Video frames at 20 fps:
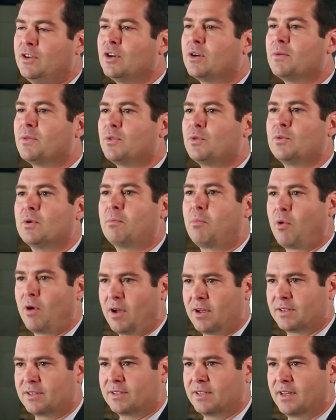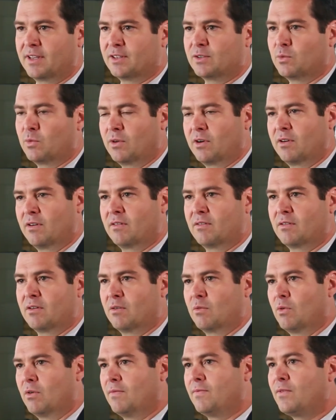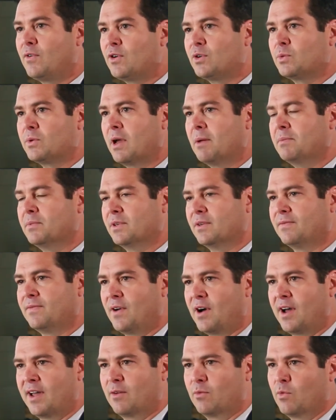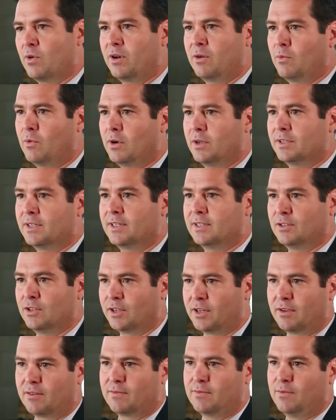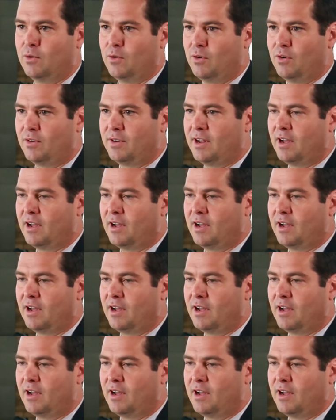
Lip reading: took him through a process where first we helped him define what it was he's looking for.